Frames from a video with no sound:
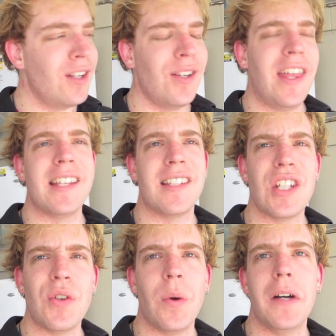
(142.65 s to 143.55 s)

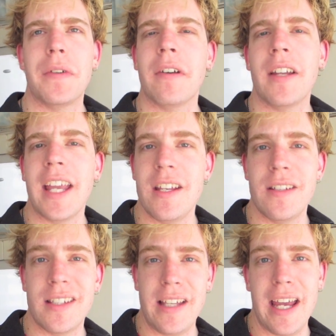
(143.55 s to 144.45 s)
2012, I've got to get
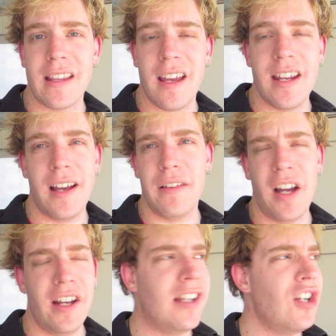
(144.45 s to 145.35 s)
used to saying that now.
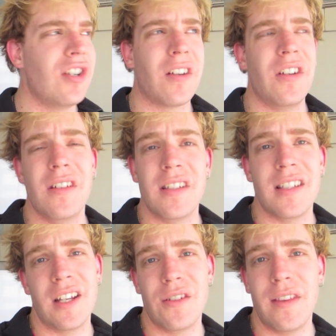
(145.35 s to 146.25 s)
I only just got used to
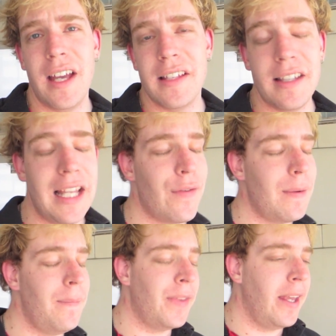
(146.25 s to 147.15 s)
saying 2011.